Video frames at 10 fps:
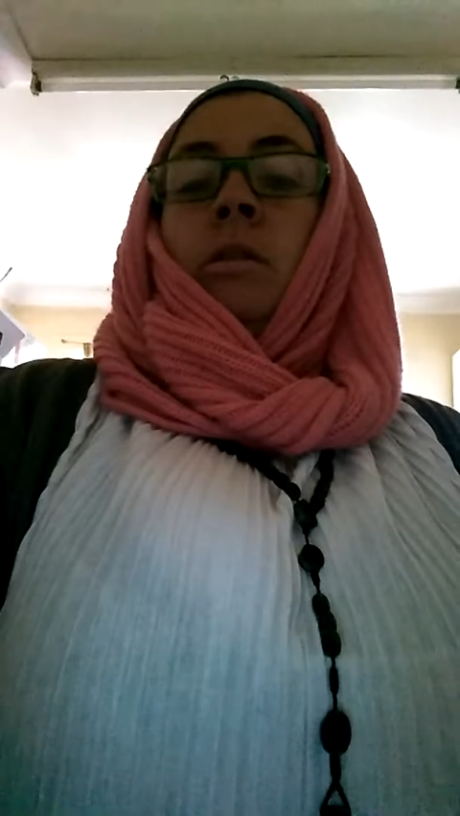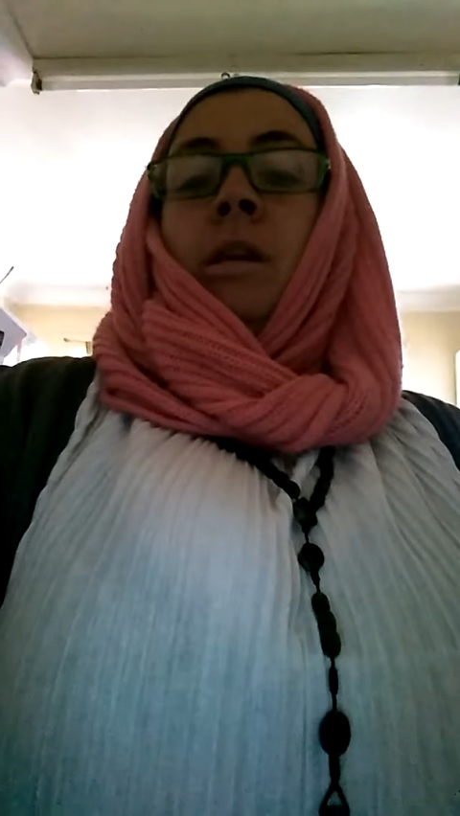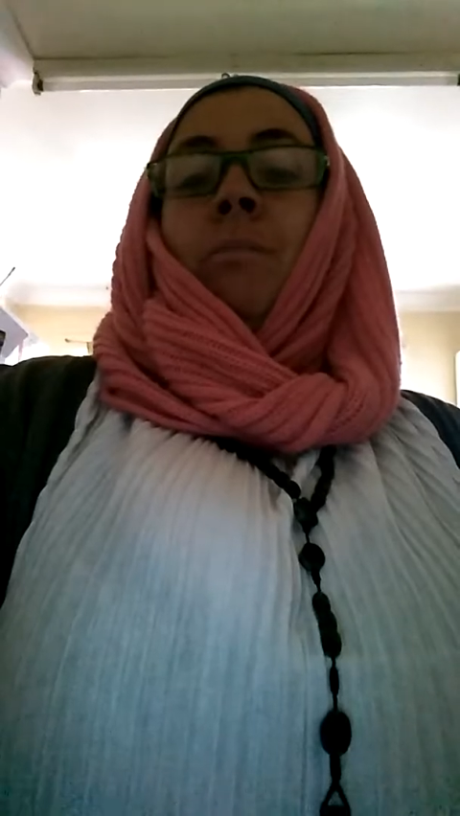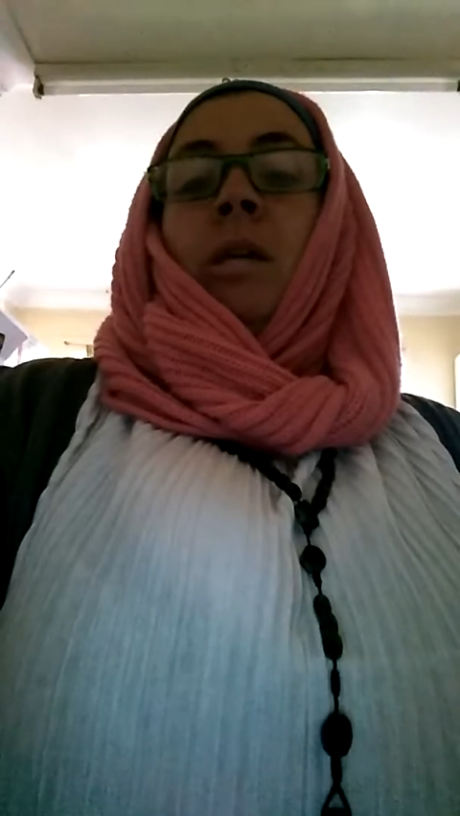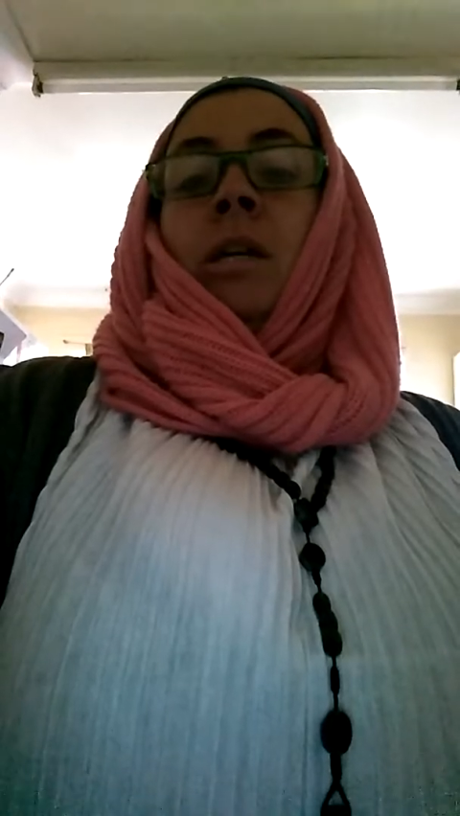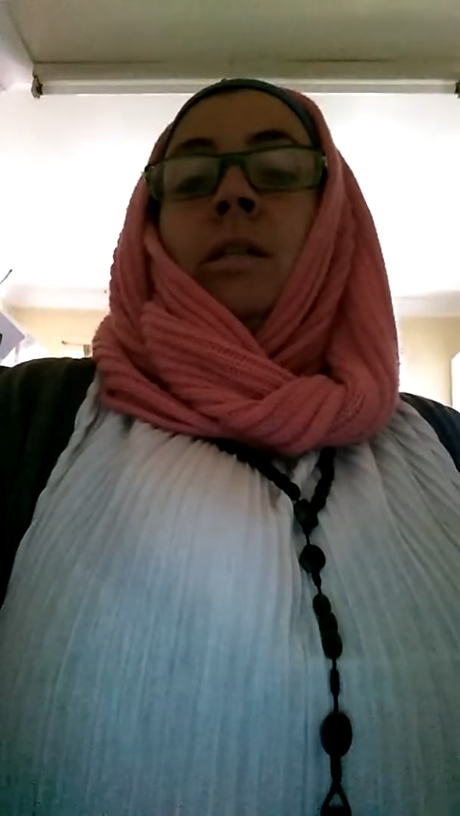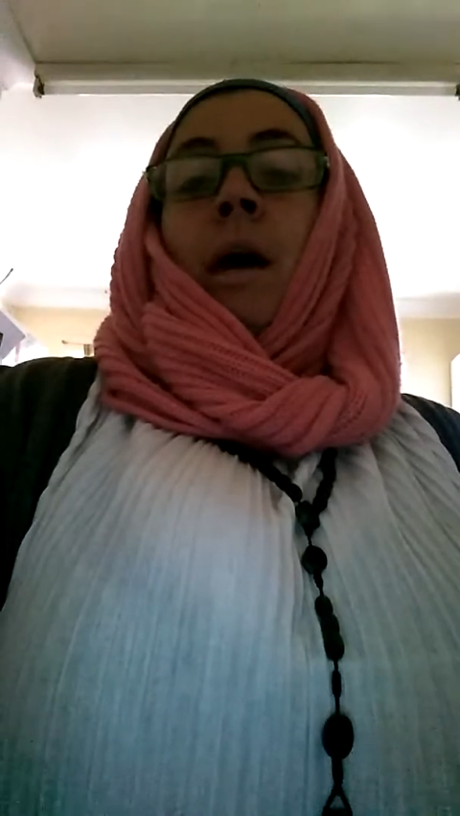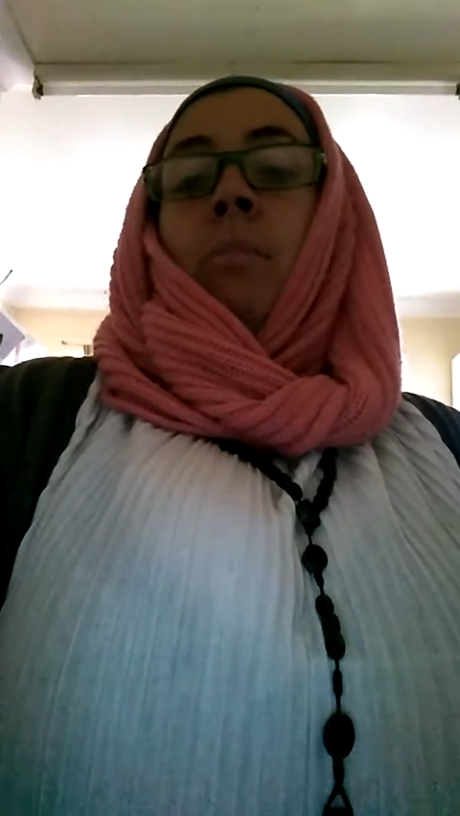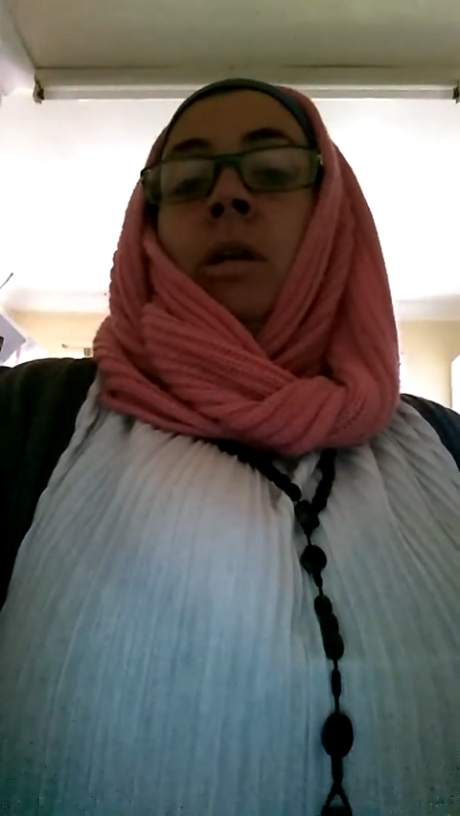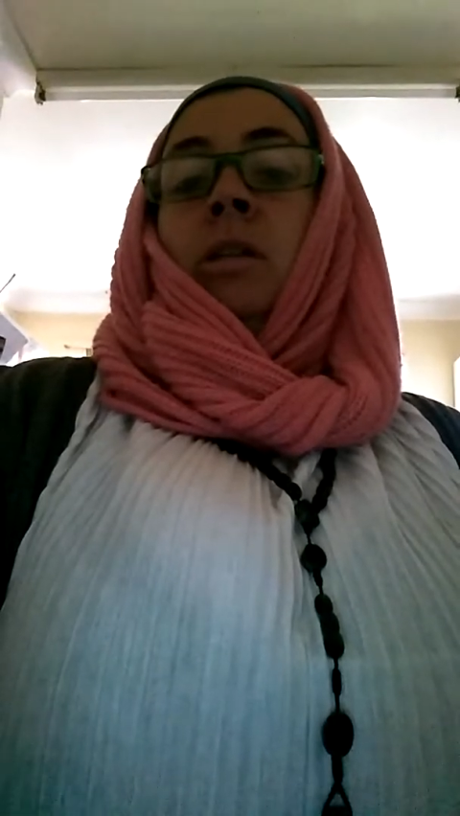same thing's
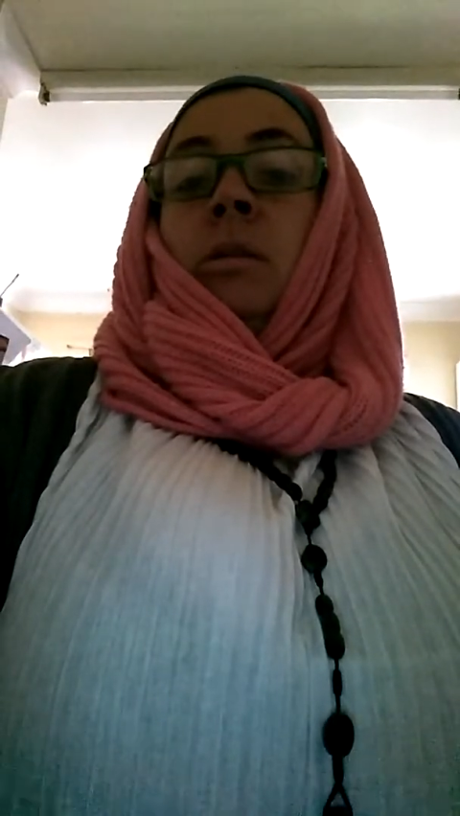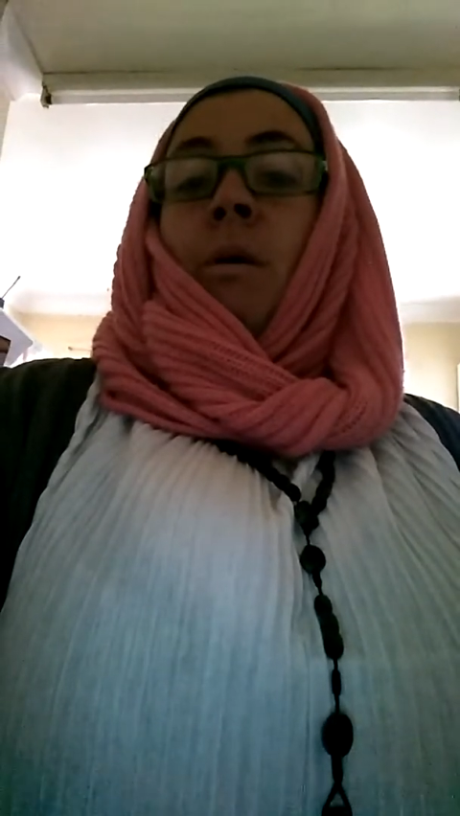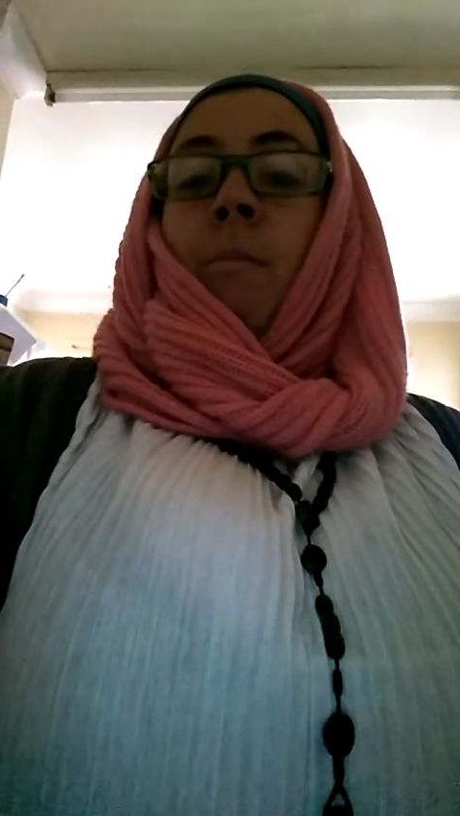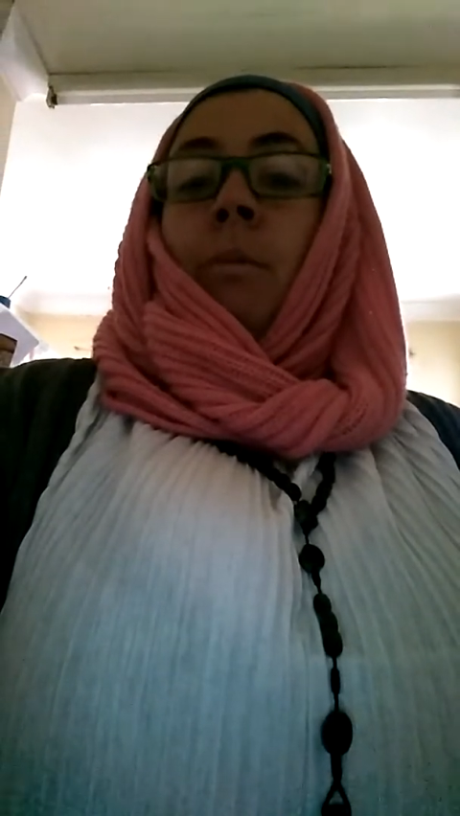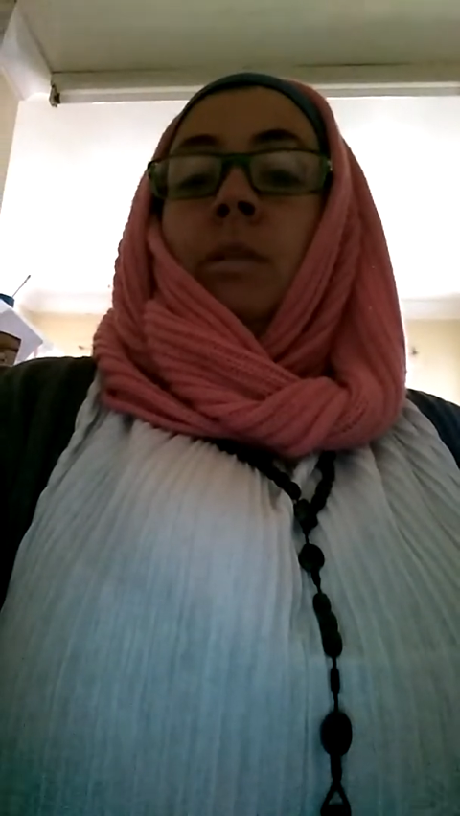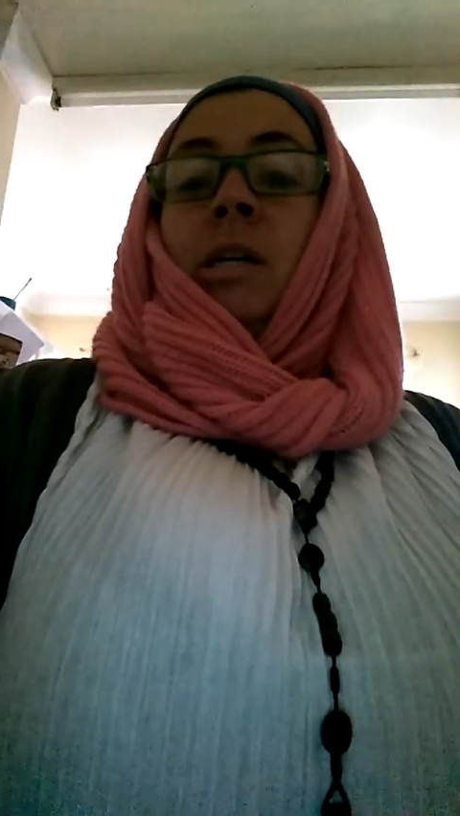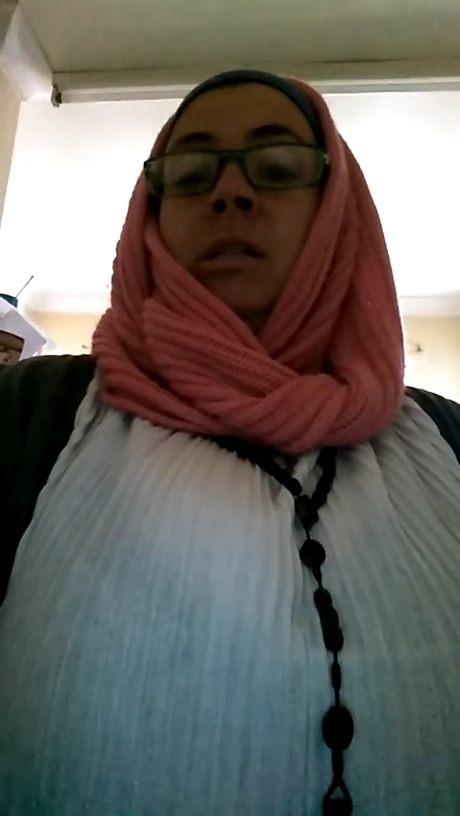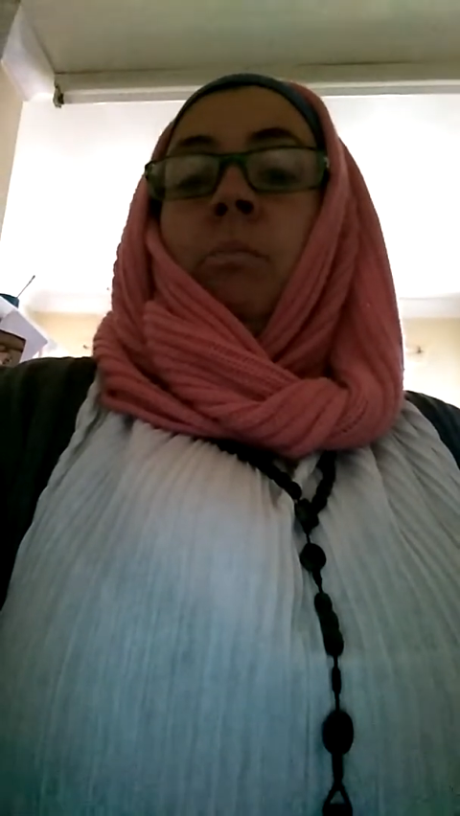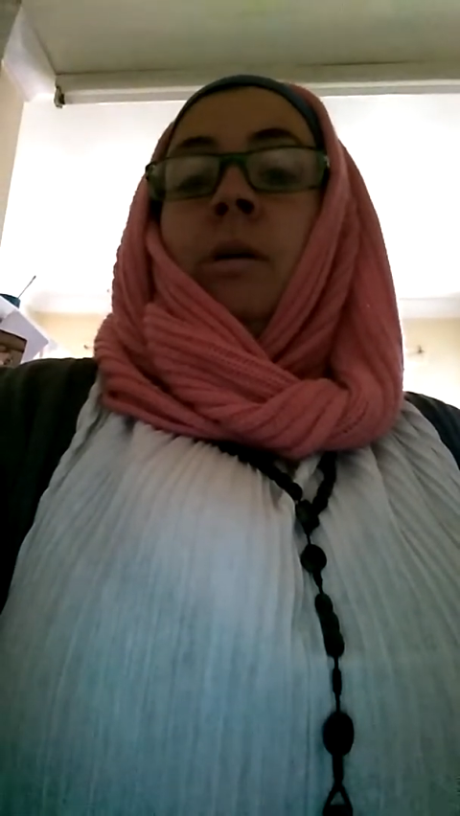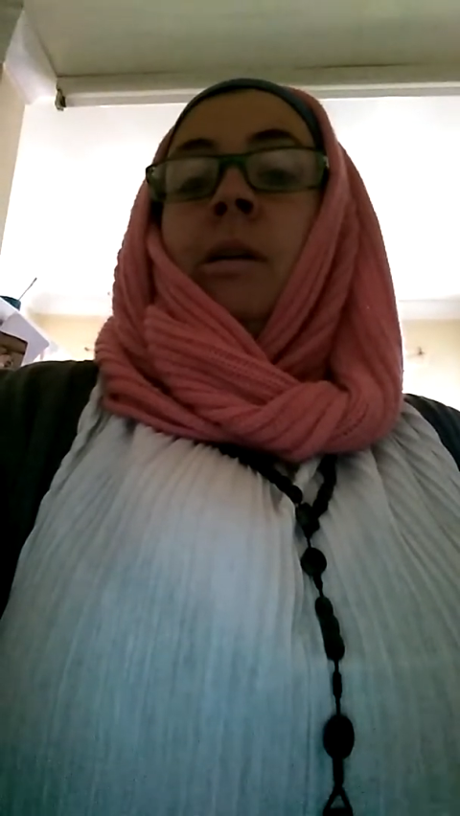happening to my mum's
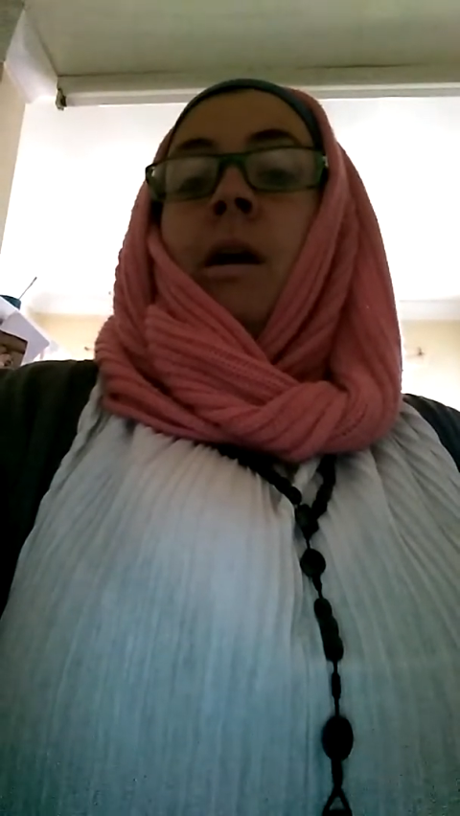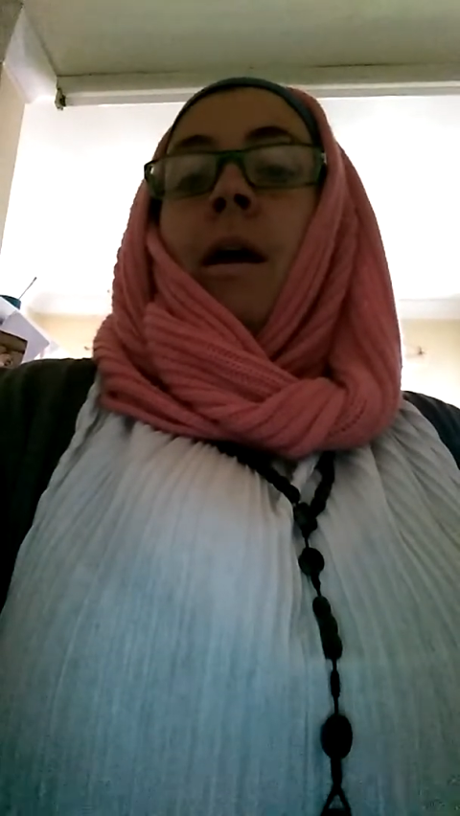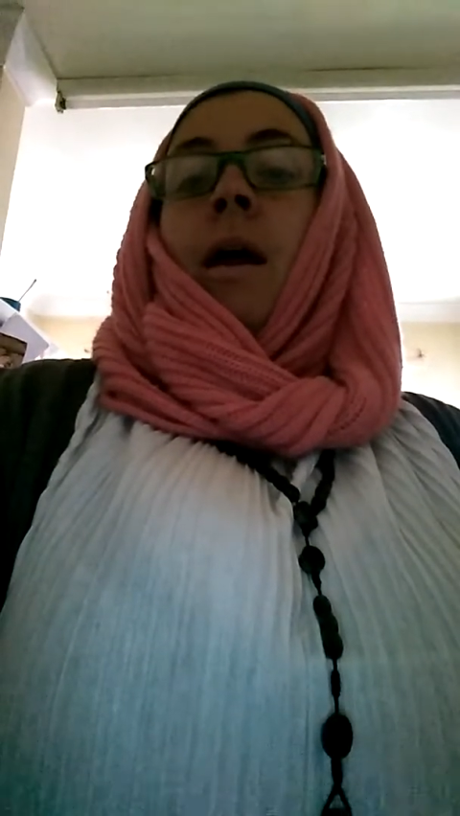husband